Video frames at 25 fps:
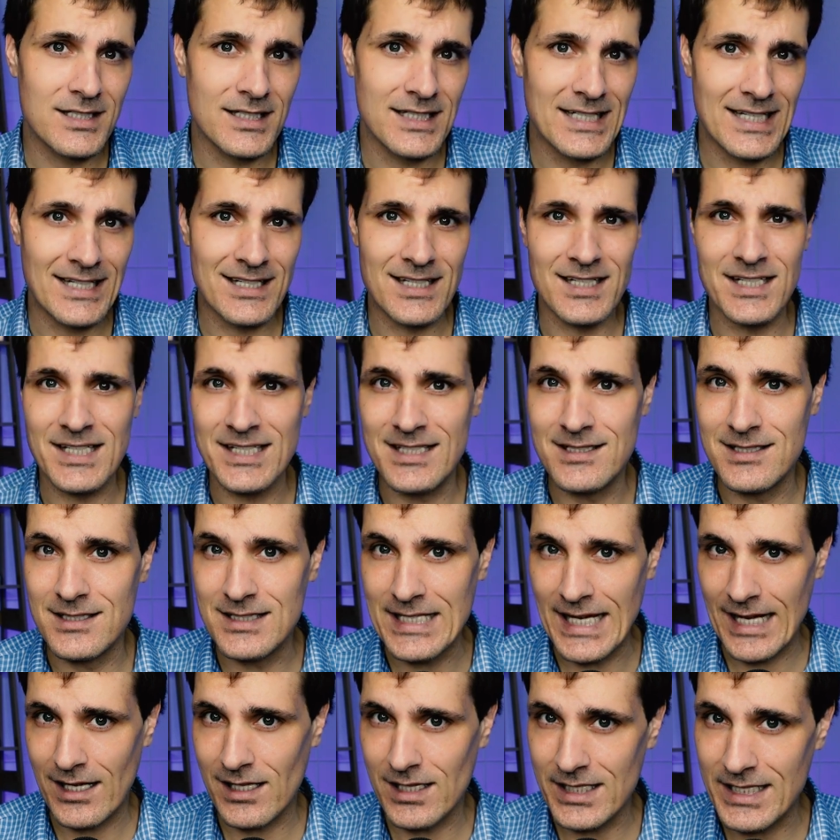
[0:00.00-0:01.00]
to get it
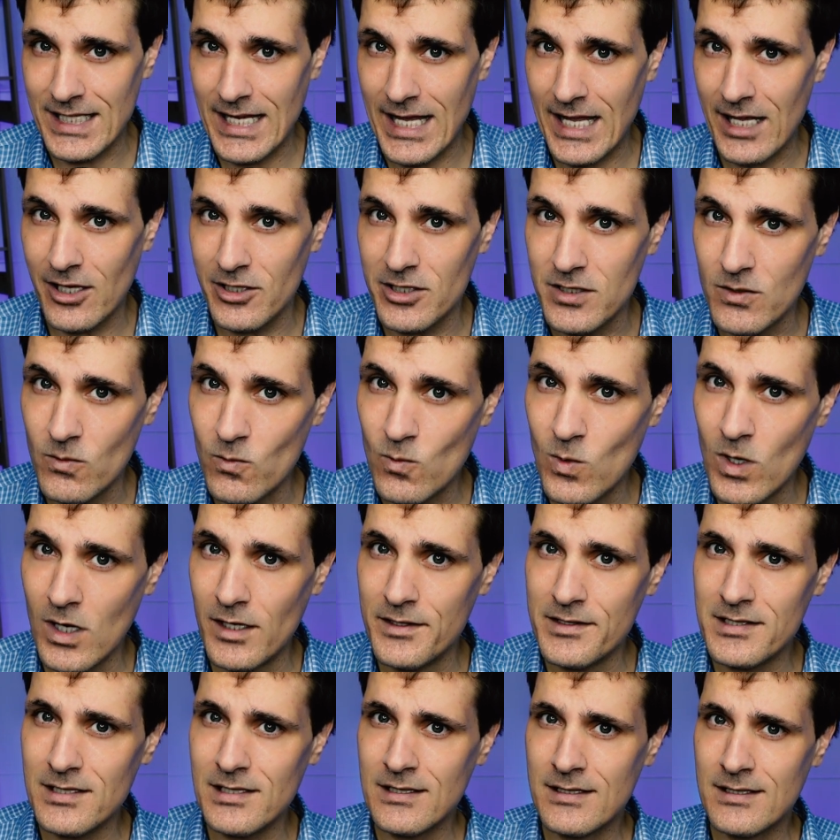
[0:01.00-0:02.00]
exactly how you
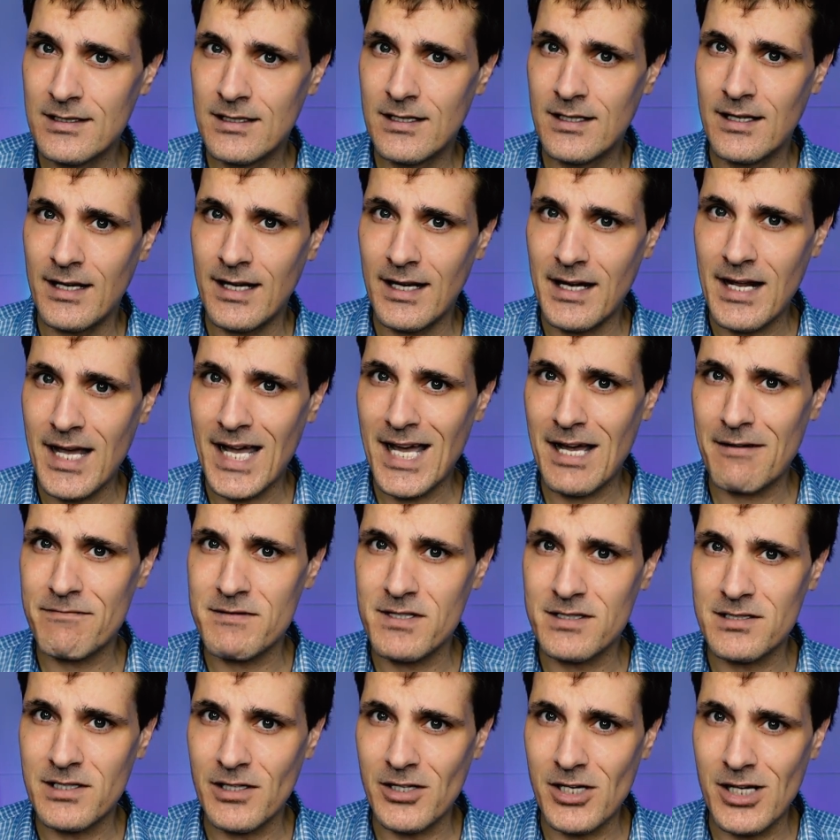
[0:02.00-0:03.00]
want. And half
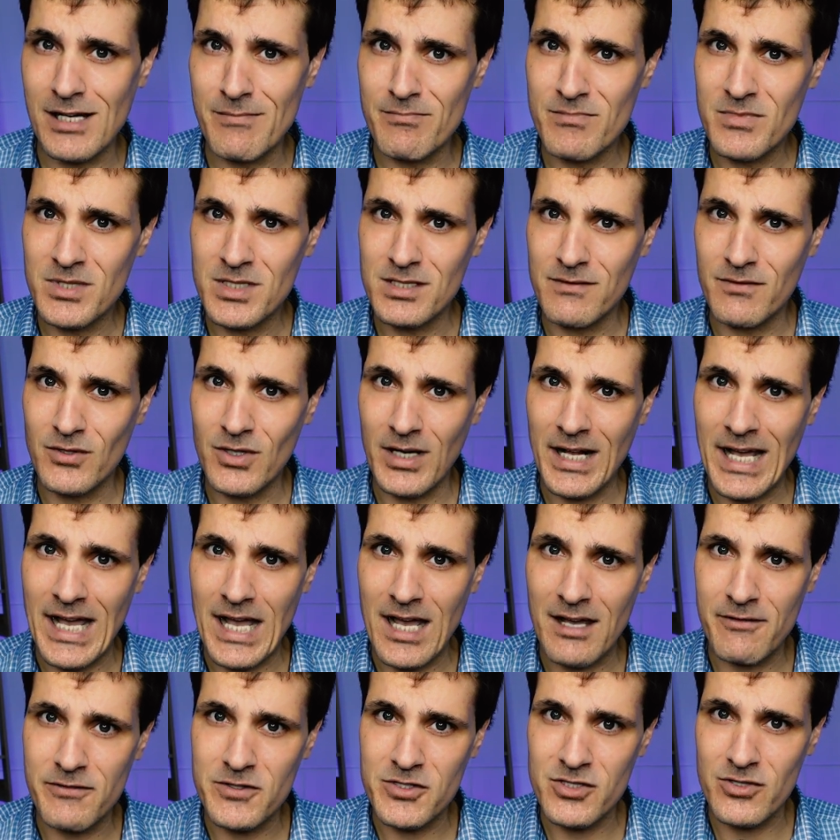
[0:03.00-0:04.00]
the time you've got
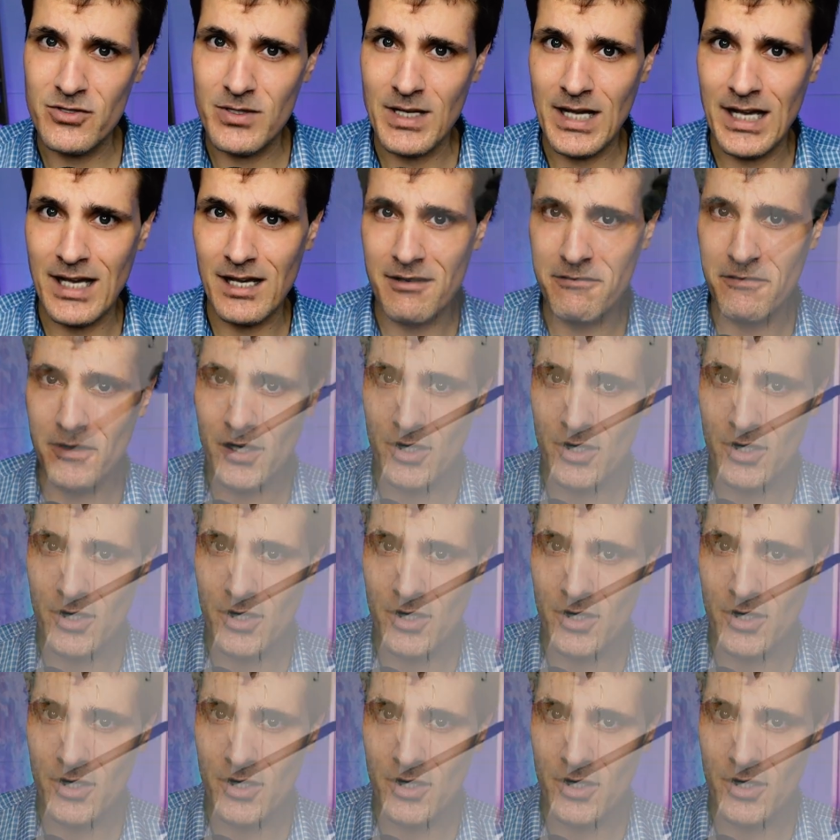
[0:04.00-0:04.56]
half new, half